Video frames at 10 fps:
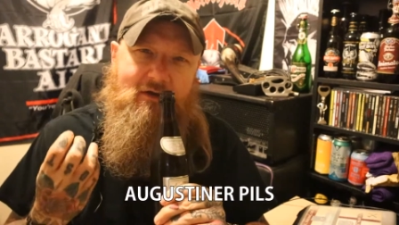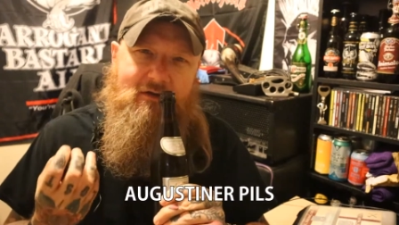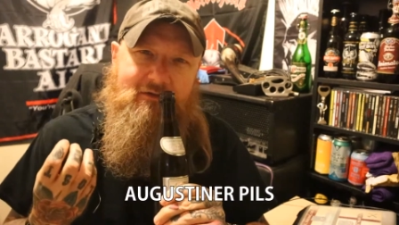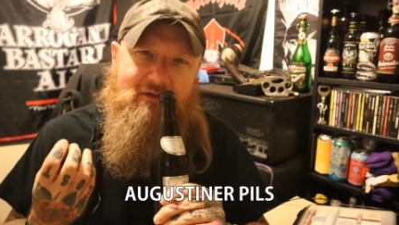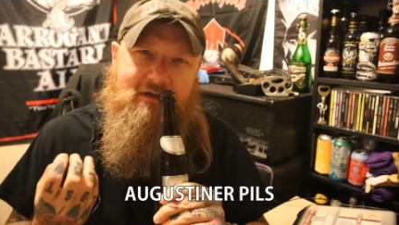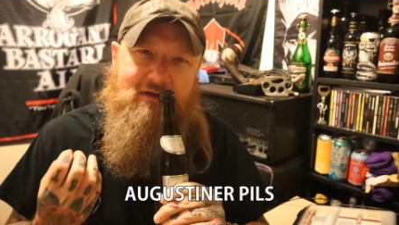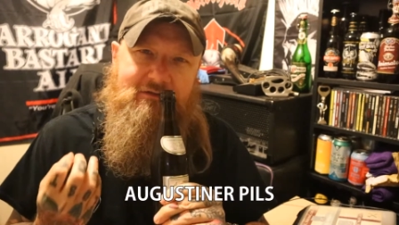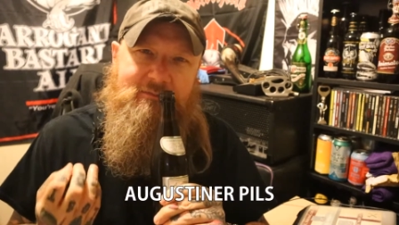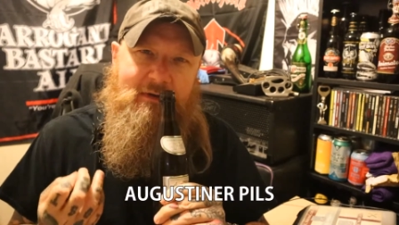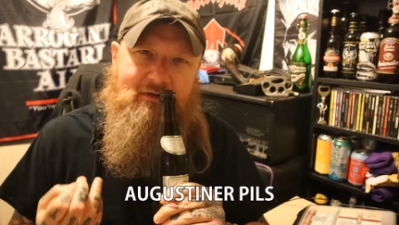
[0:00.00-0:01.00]
earthy,
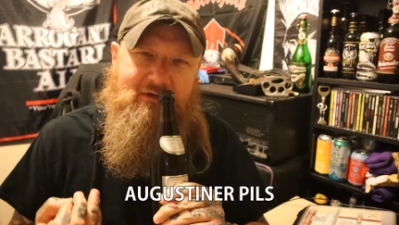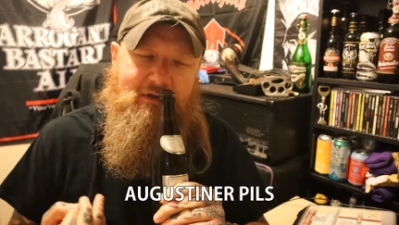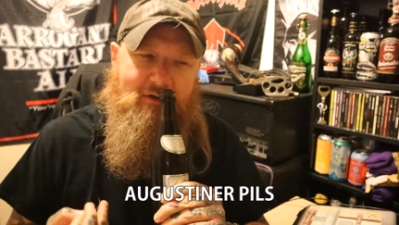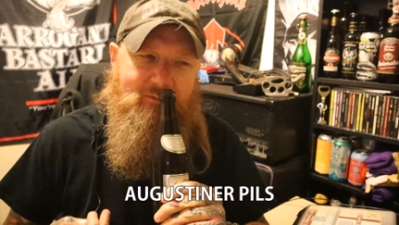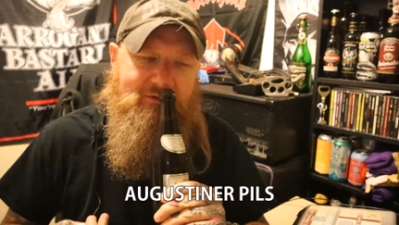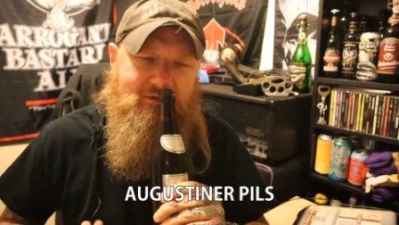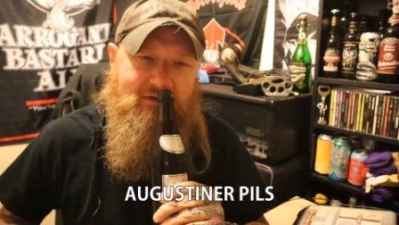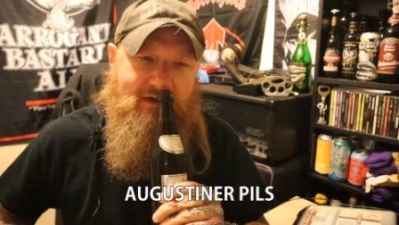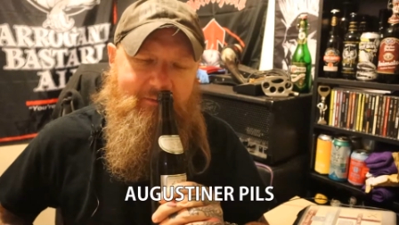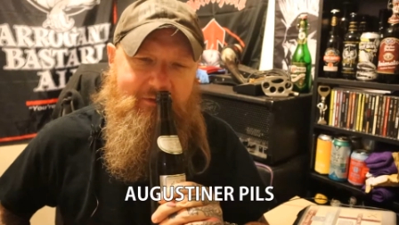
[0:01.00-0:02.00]
spicy hops
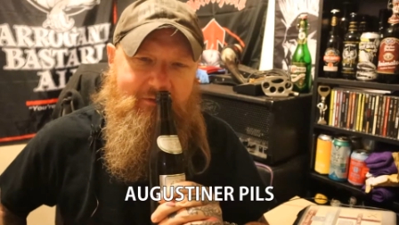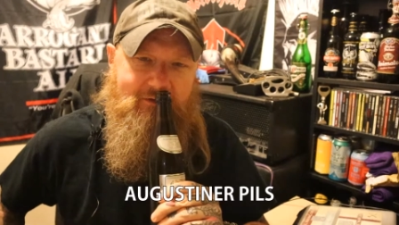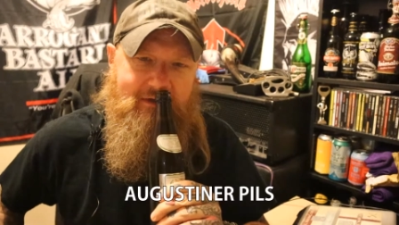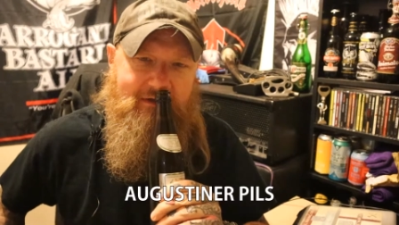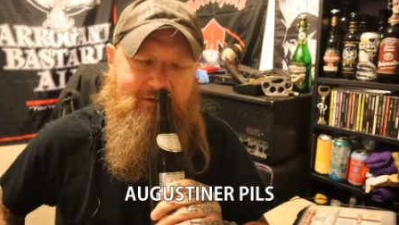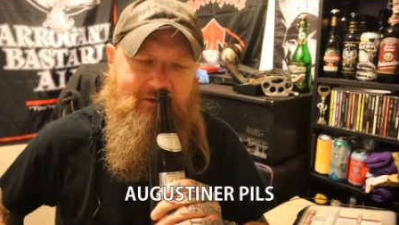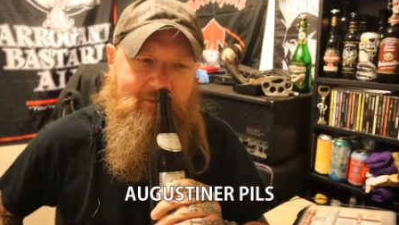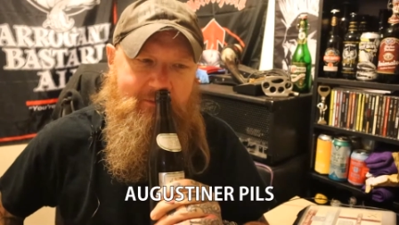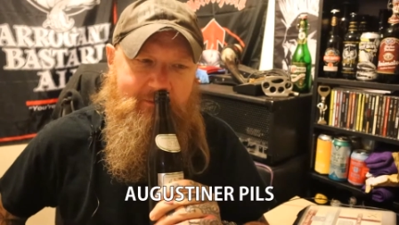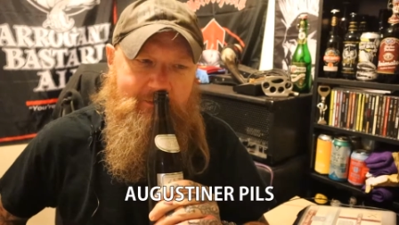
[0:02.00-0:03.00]
that are coming through there too.